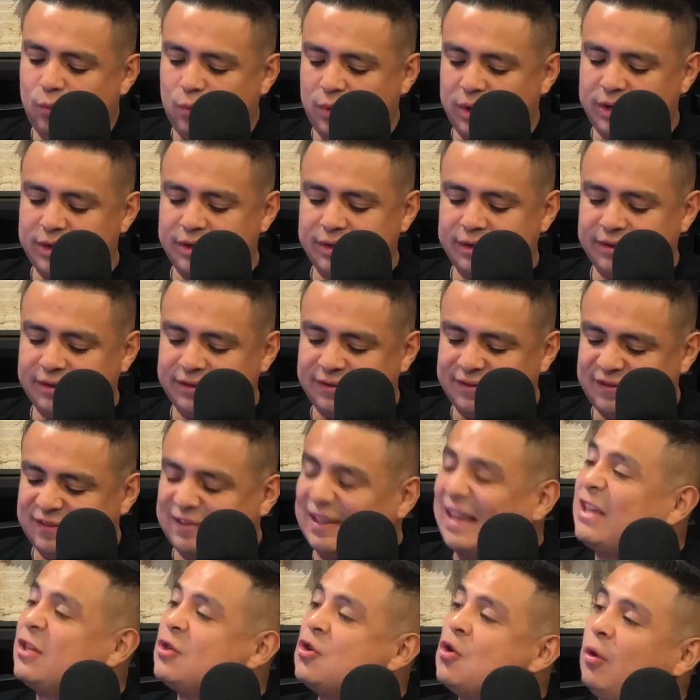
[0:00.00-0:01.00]
what are the
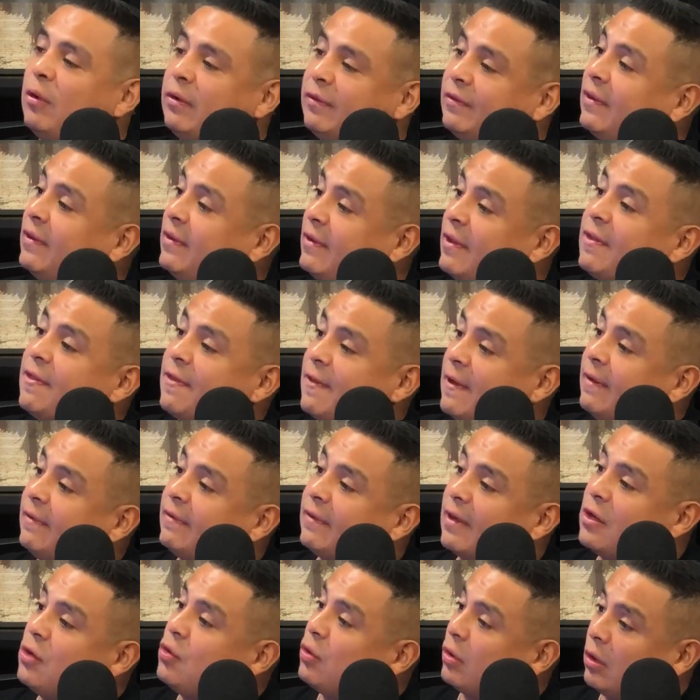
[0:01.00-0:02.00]
signals and the things
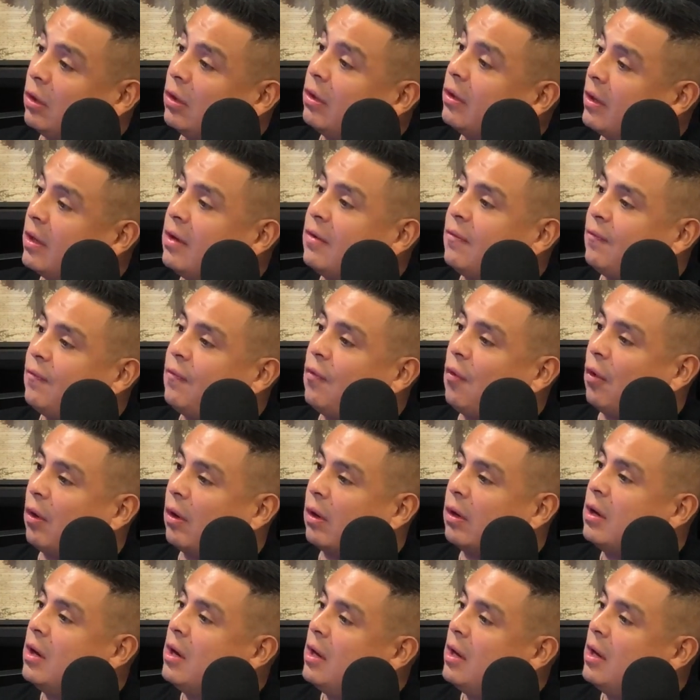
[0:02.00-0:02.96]
that you're looking for?